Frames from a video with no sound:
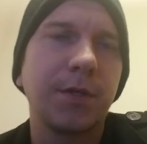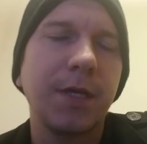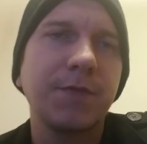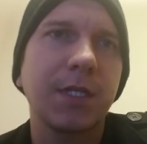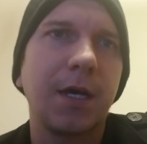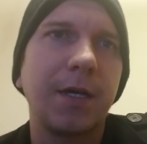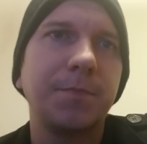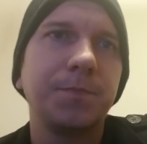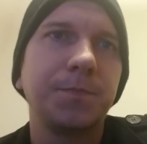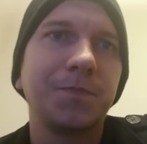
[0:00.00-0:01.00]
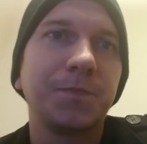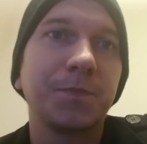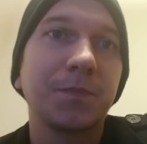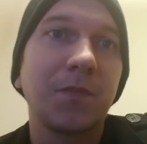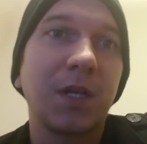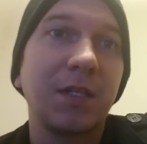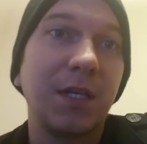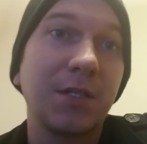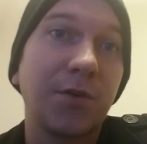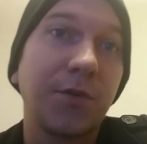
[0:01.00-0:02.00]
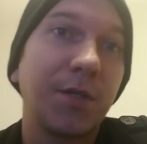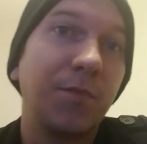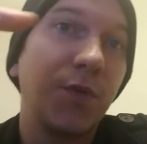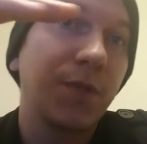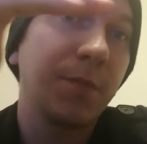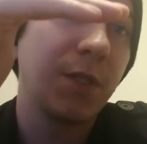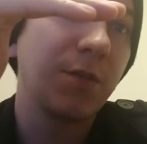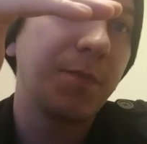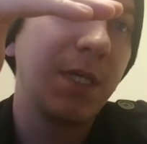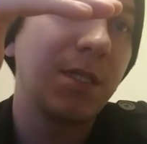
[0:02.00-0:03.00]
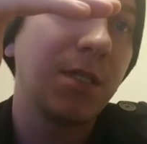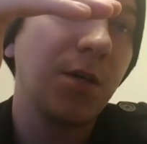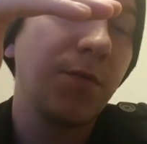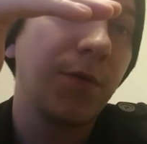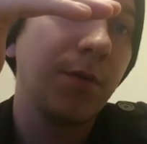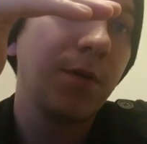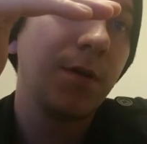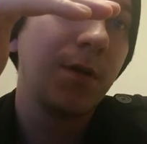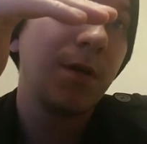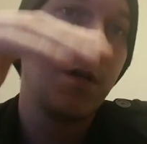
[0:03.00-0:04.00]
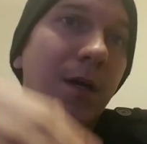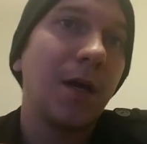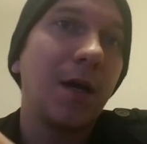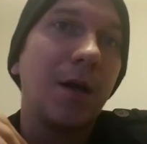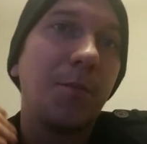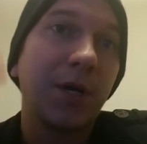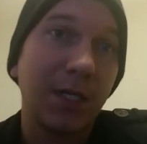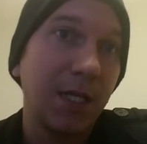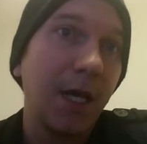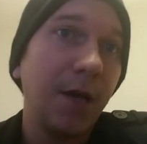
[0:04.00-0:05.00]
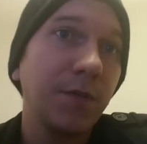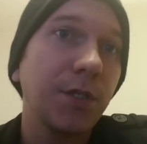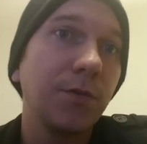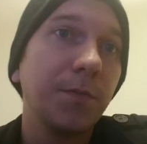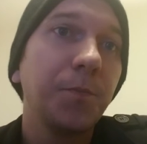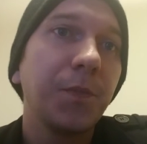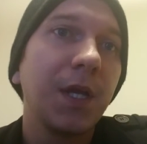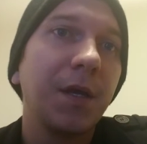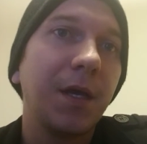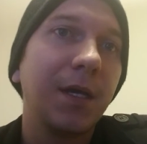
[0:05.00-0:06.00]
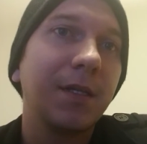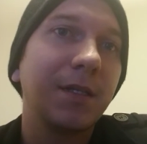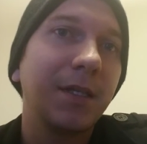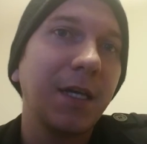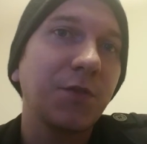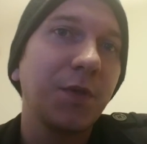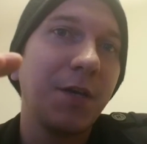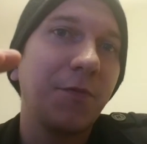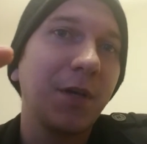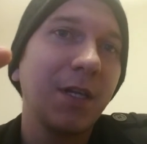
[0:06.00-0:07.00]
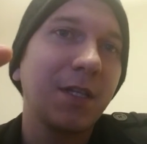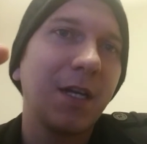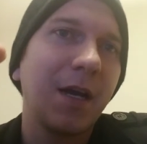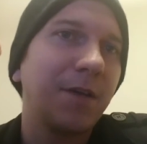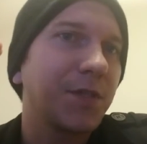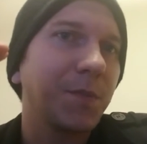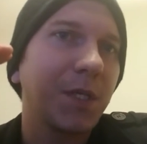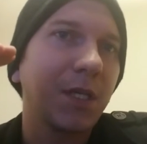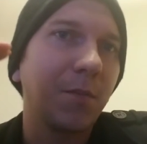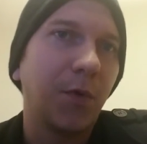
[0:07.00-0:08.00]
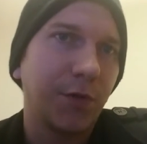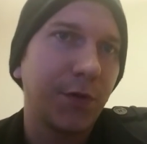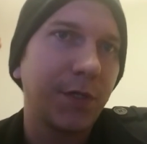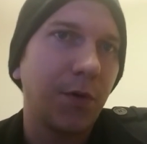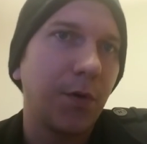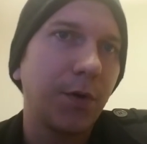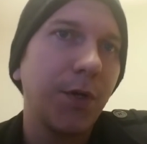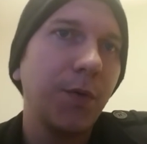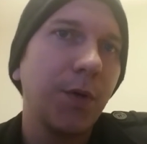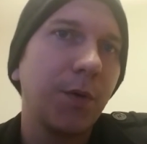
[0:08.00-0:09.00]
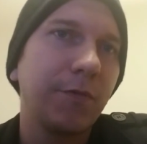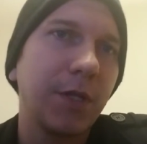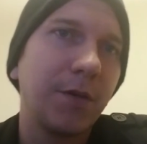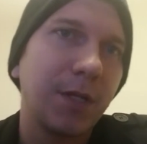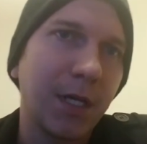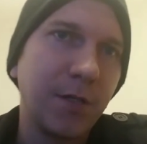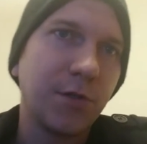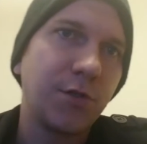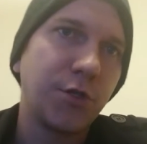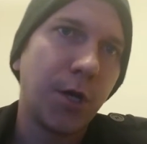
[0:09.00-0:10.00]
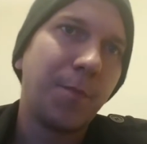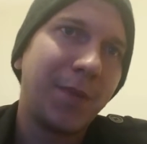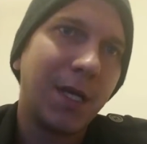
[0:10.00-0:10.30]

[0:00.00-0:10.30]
left side, they start to move some of those pieces over because they have to. And that's when they forget that I have something like Moltres or Articuno over there that can just jump